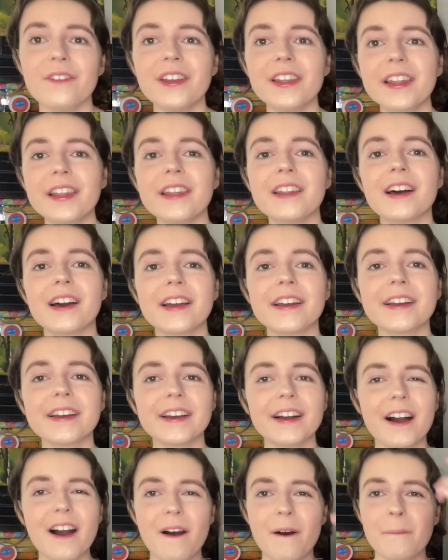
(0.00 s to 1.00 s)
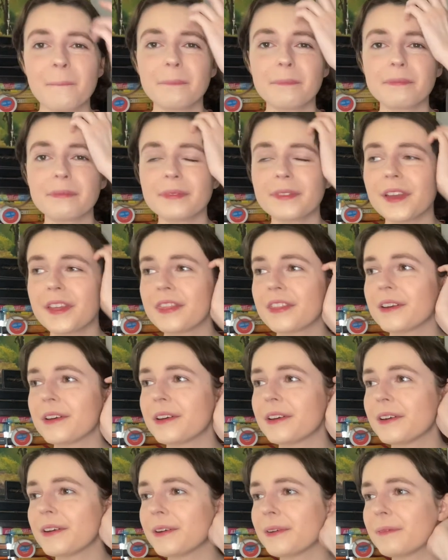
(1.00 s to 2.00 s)
really like
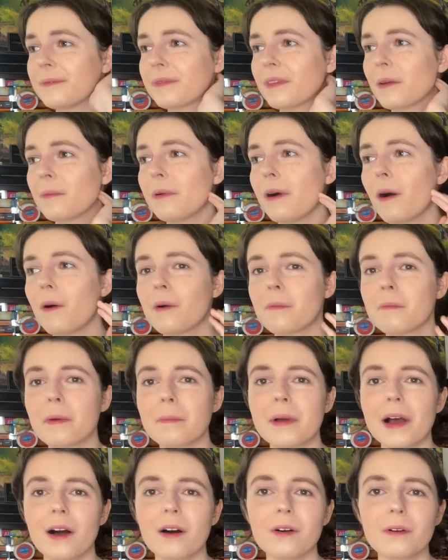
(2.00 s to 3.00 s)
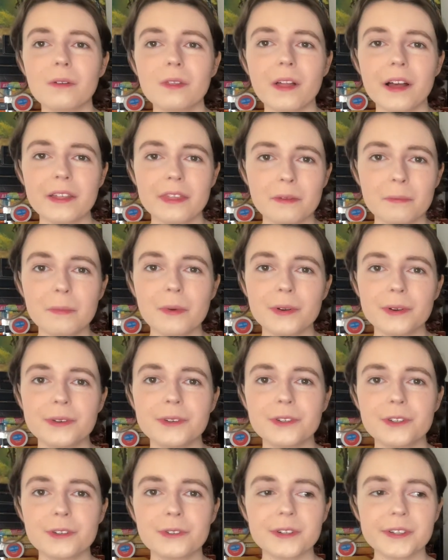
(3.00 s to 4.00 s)
the poem about like the
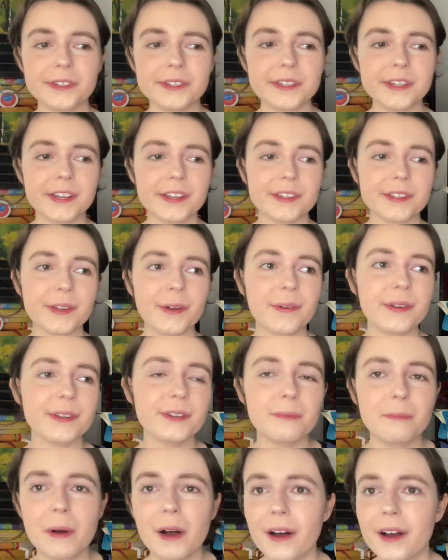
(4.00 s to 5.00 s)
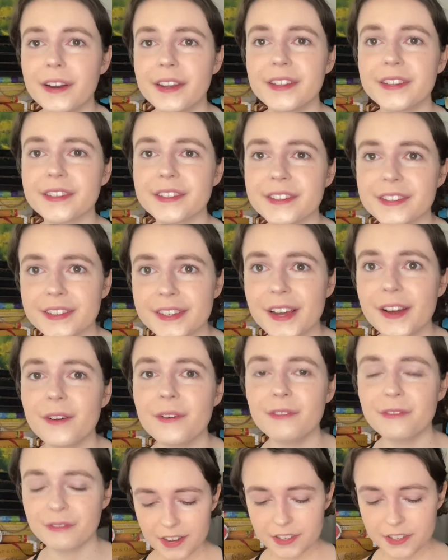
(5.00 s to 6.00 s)
modern Tiresias going to parties and
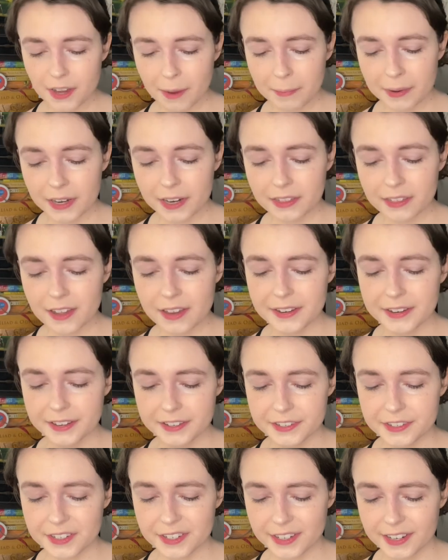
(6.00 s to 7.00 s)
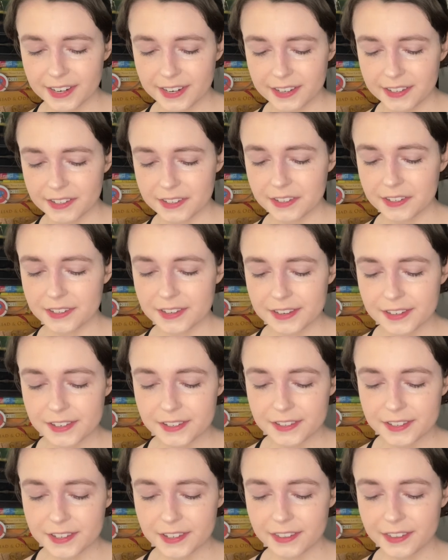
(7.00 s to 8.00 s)
stuff. He's summoning their destinies,
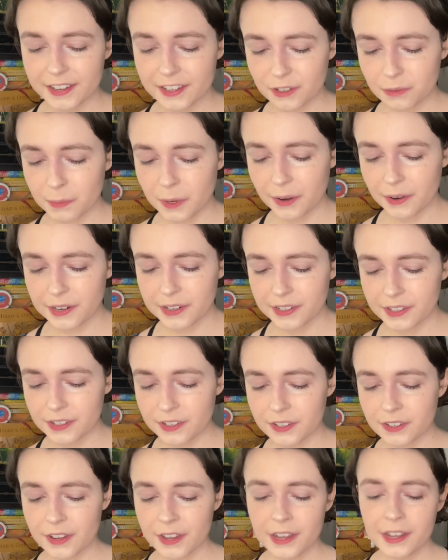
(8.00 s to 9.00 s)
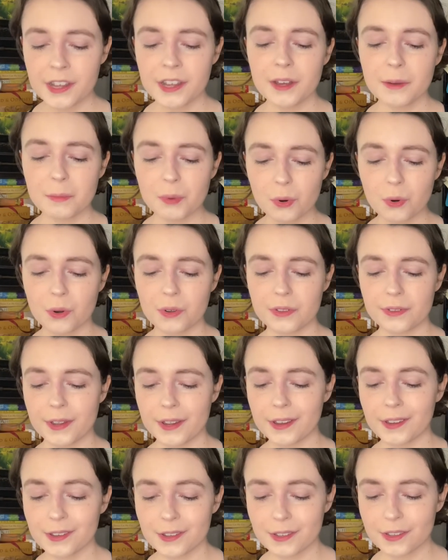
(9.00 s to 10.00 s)
sentencing their spirits. Poor
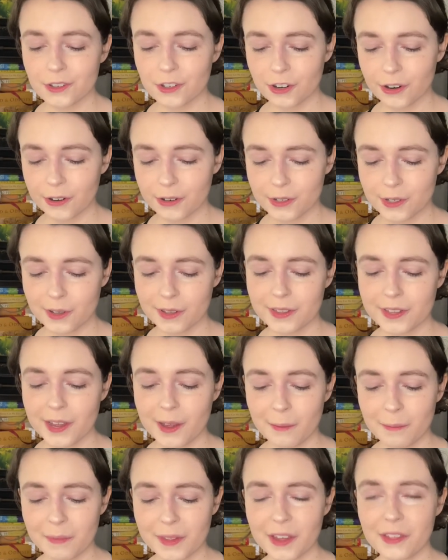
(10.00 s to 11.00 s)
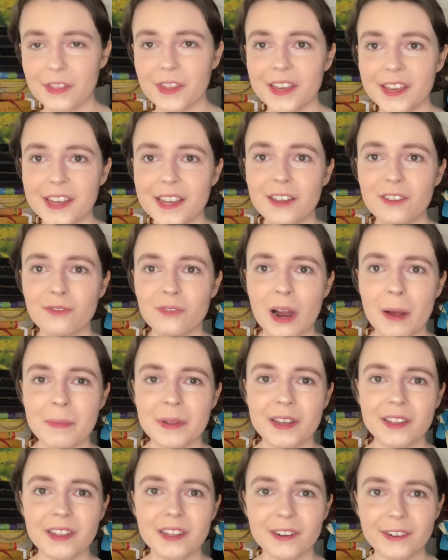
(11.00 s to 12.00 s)
things, the joke's on them. They think he's
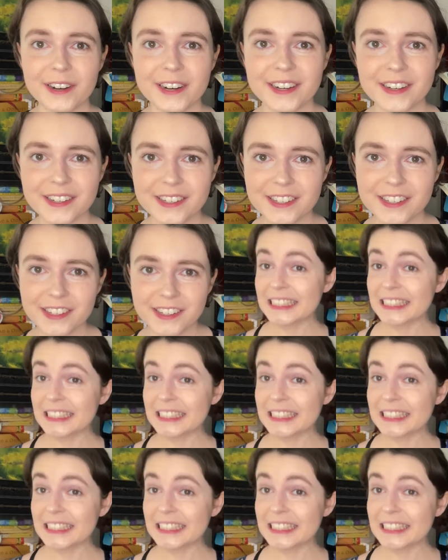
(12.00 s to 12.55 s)
rapping lyrics.